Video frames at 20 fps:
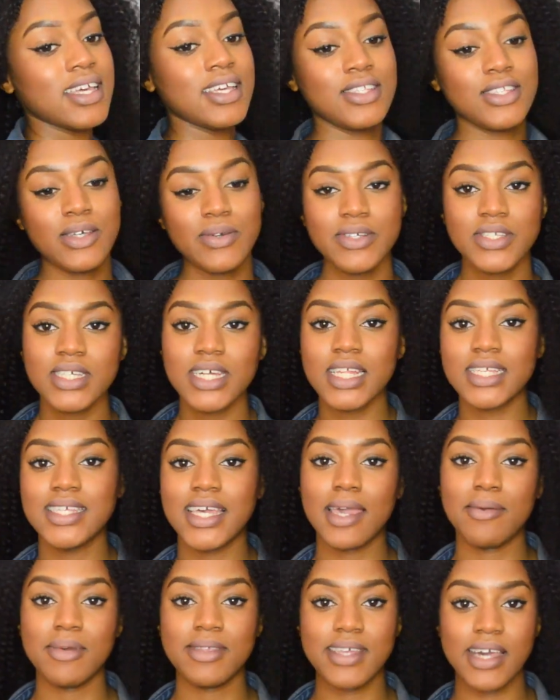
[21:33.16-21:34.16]
So we're just gonna
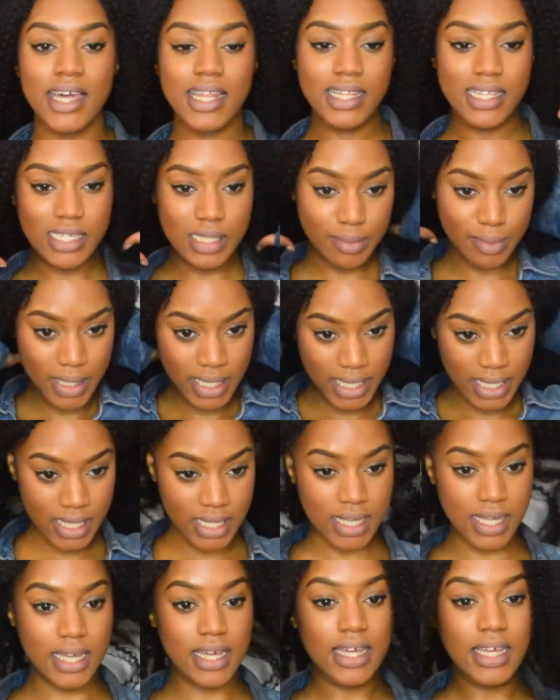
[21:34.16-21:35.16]
tame it down a little bit
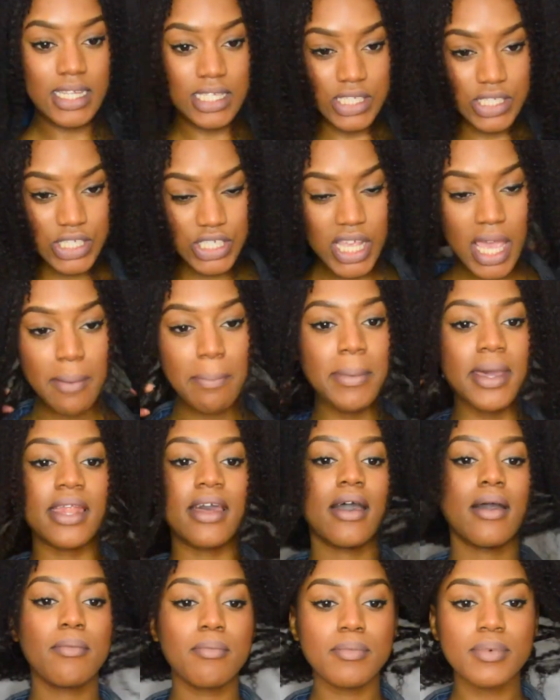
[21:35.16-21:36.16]
and shape it
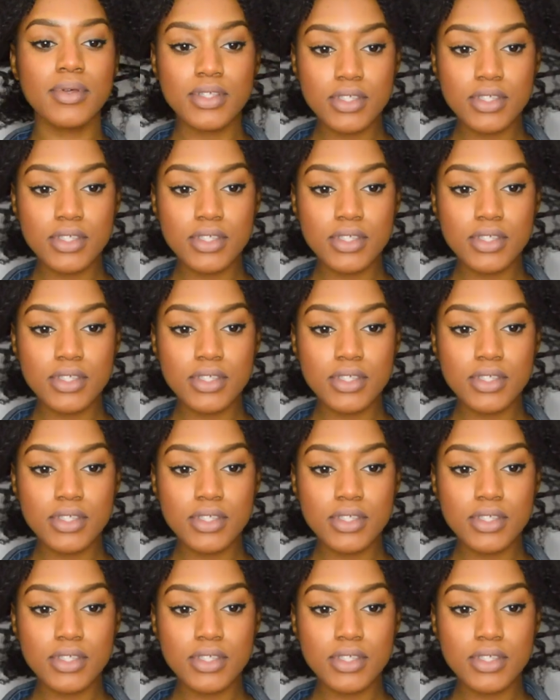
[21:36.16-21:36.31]
up.